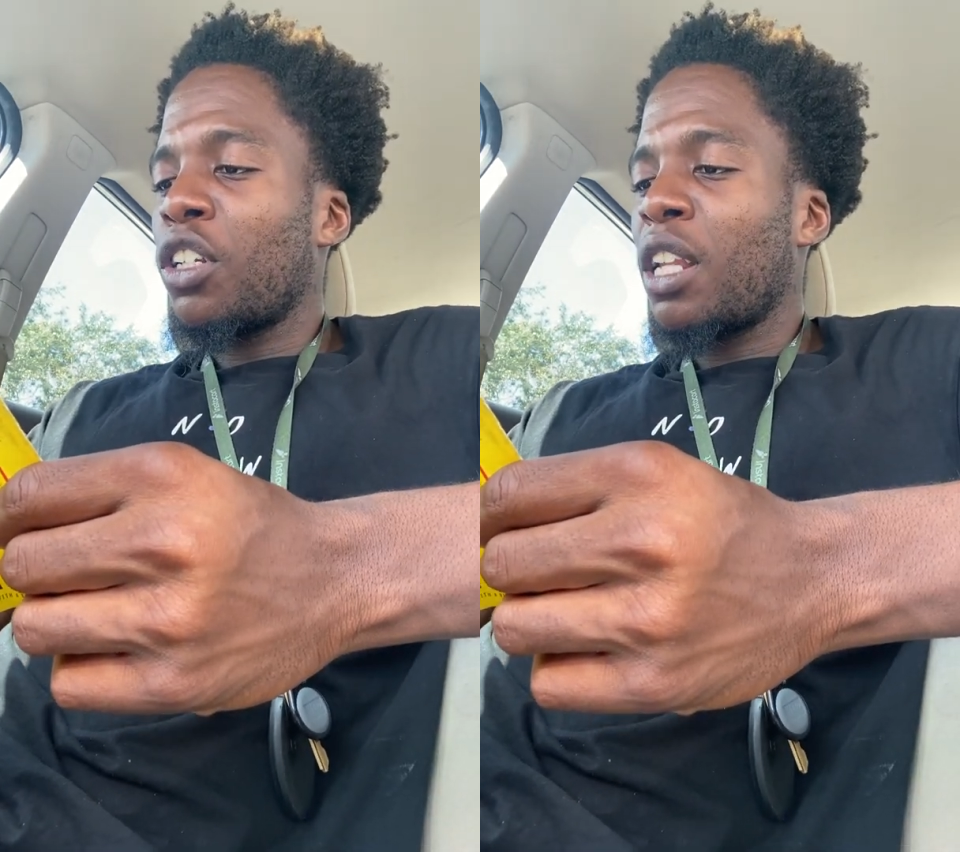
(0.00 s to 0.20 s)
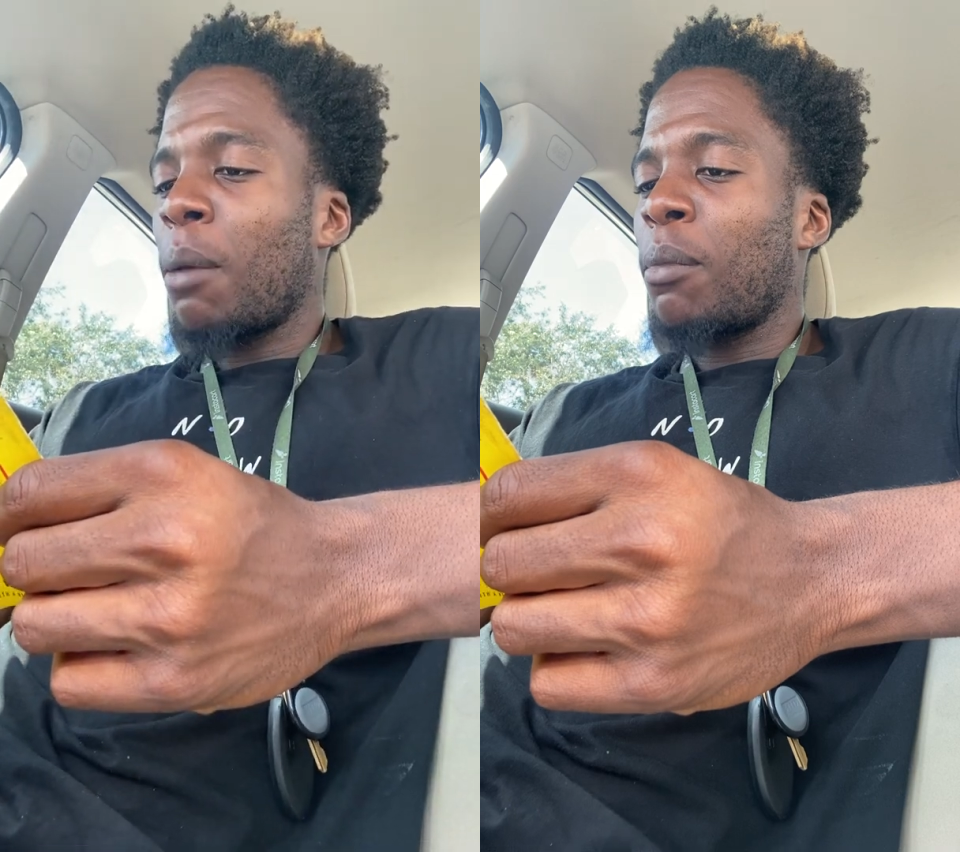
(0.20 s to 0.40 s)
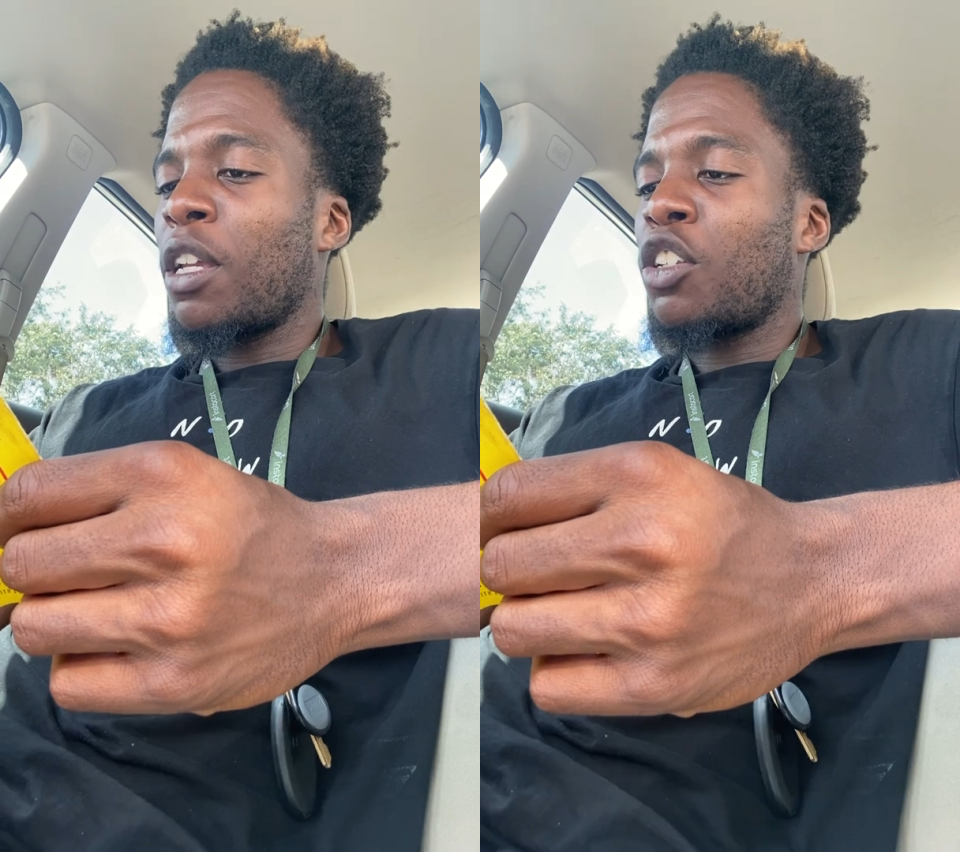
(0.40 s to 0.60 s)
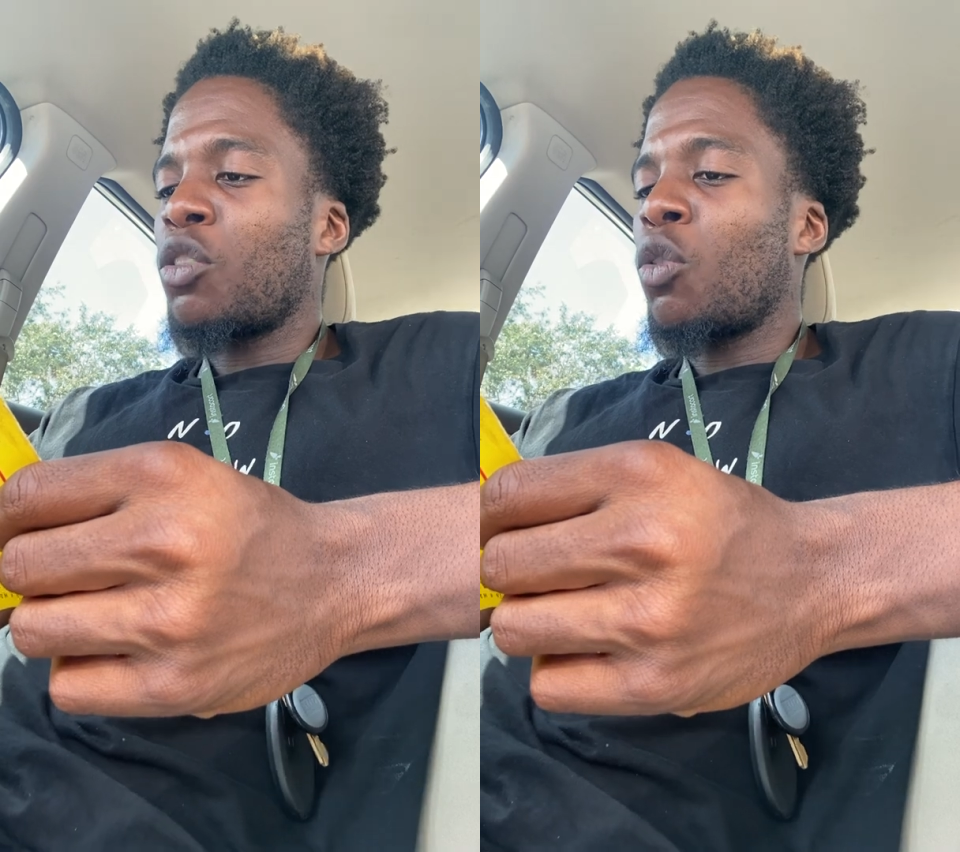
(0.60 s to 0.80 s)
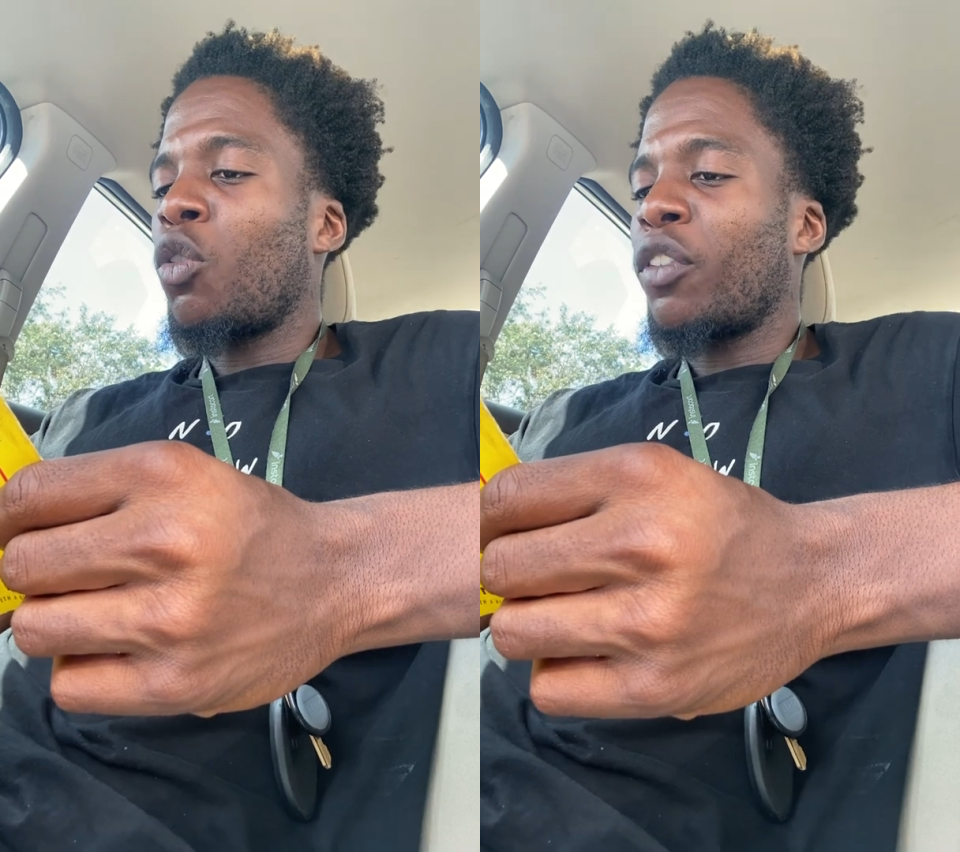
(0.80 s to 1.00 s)
that made
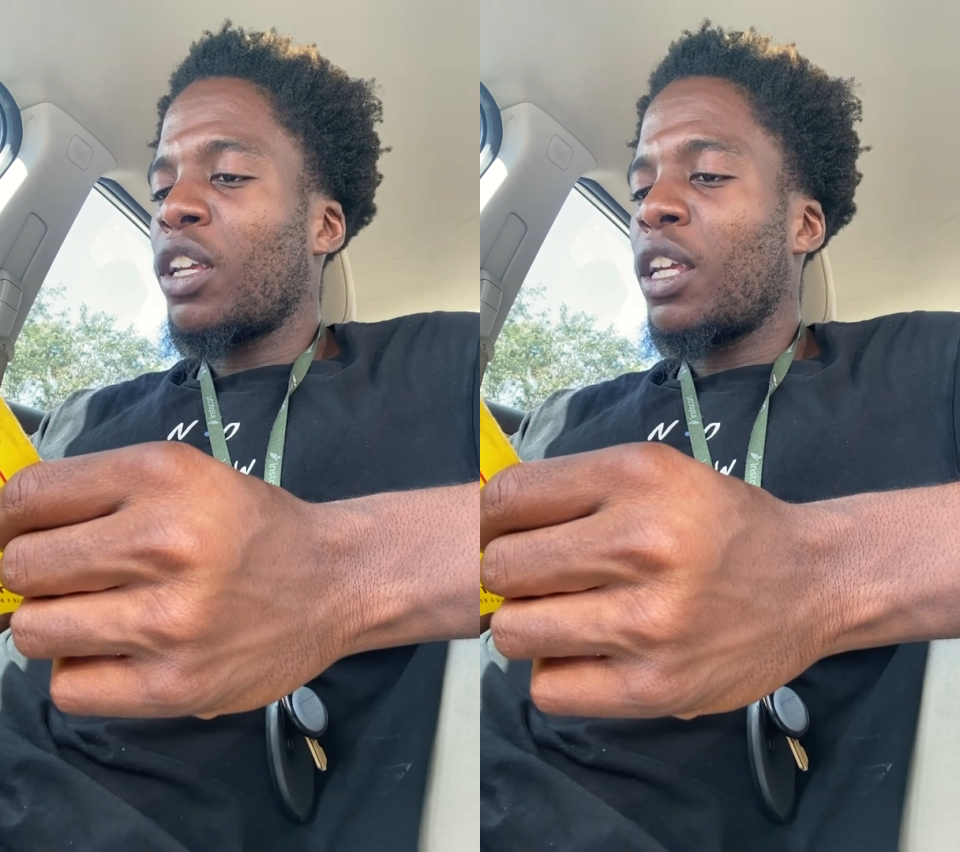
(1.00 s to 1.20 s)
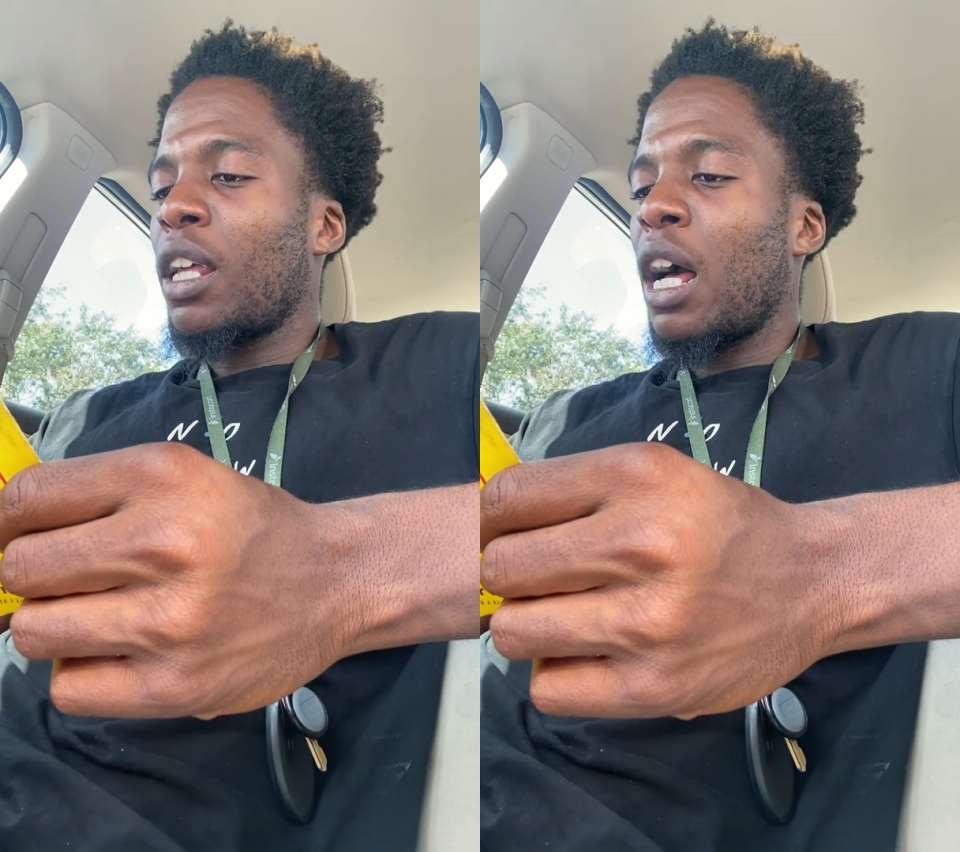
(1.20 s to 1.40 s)
you overeat.